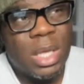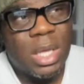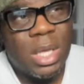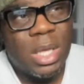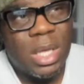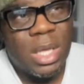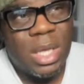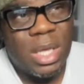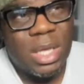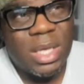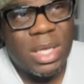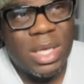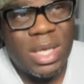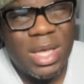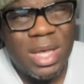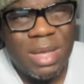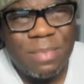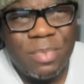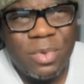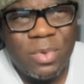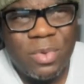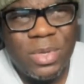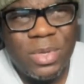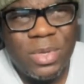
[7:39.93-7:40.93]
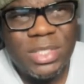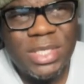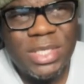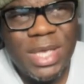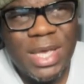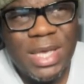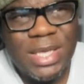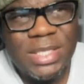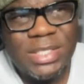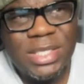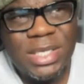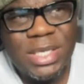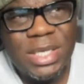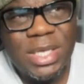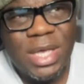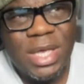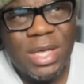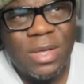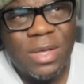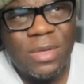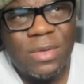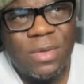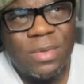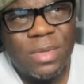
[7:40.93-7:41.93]
A couple of days
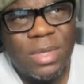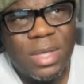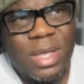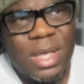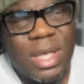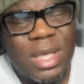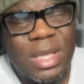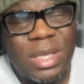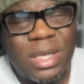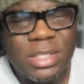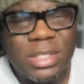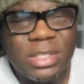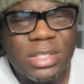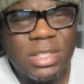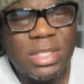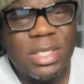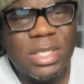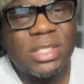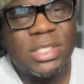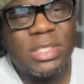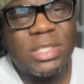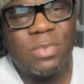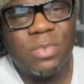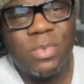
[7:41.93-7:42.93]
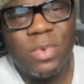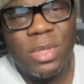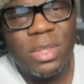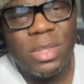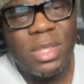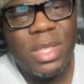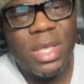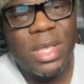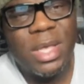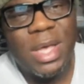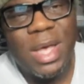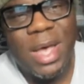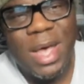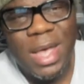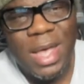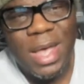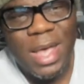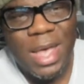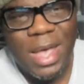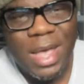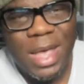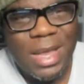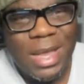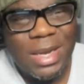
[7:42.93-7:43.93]
ago, and this this is one thing I
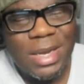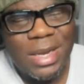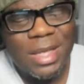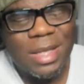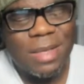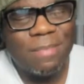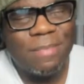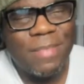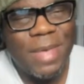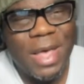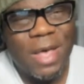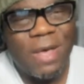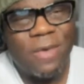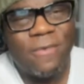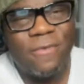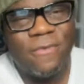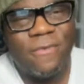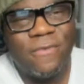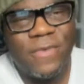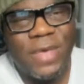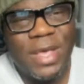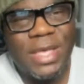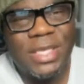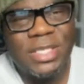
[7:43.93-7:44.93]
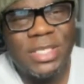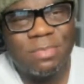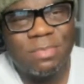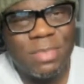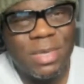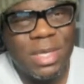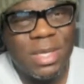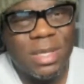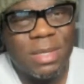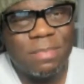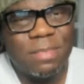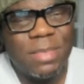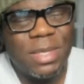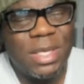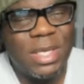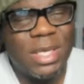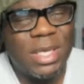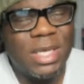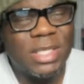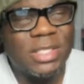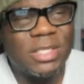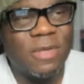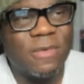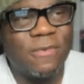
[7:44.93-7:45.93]
hate about Facebook
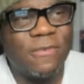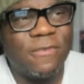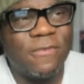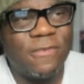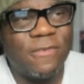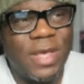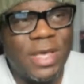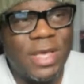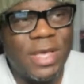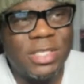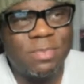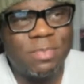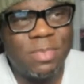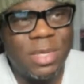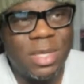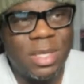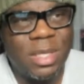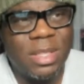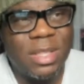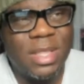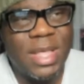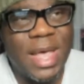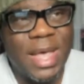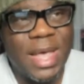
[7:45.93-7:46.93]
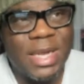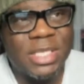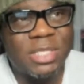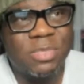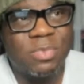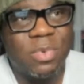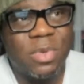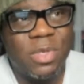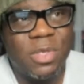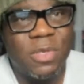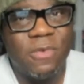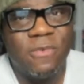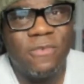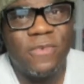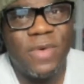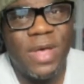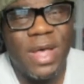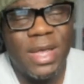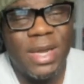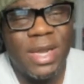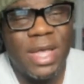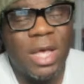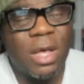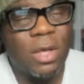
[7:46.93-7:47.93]
because on Facebook that is when you
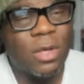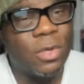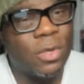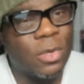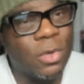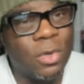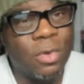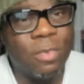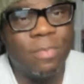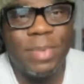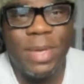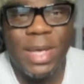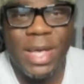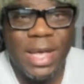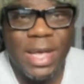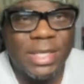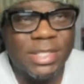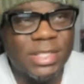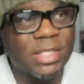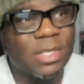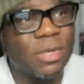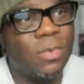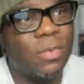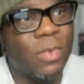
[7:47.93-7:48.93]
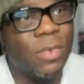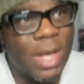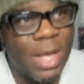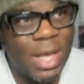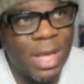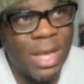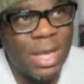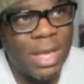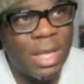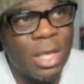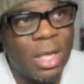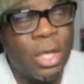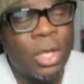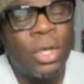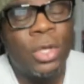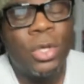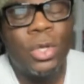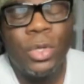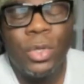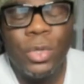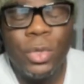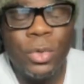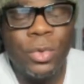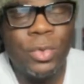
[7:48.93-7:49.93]
find out who passed away,
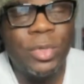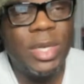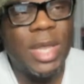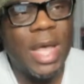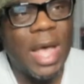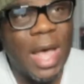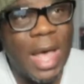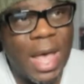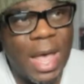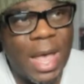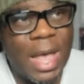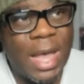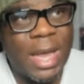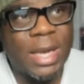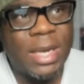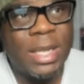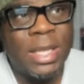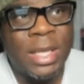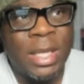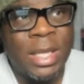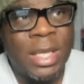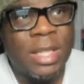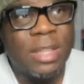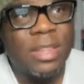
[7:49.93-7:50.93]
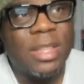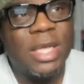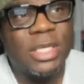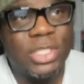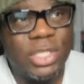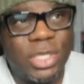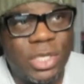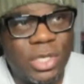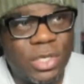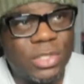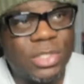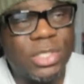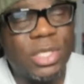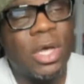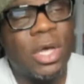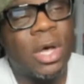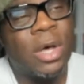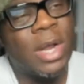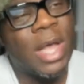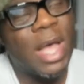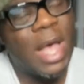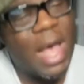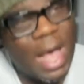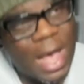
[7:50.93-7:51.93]
who died, that you used to
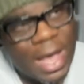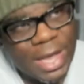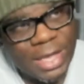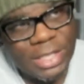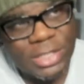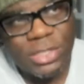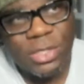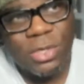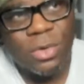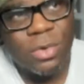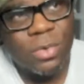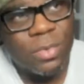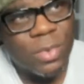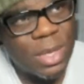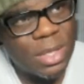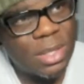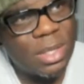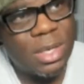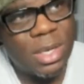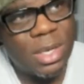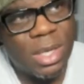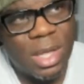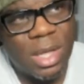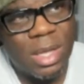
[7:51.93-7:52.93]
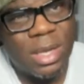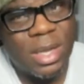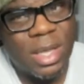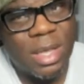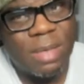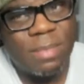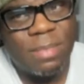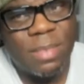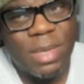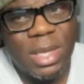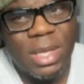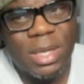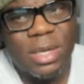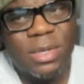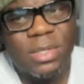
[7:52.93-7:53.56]
go to high school with and all that, man.